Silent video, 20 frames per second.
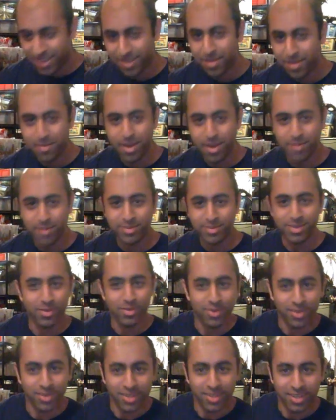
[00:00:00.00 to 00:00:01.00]
My mom's so
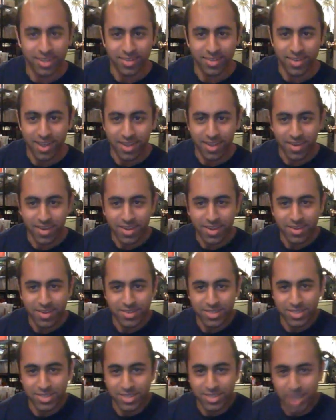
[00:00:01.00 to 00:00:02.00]
annoying. Like, why, why are you
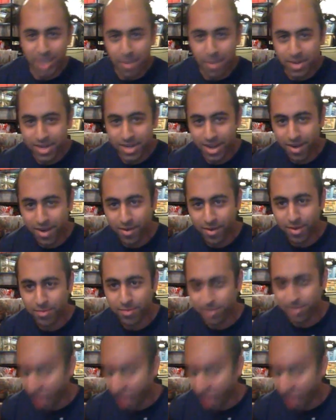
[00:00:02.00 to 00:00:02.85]
just coming here while I'm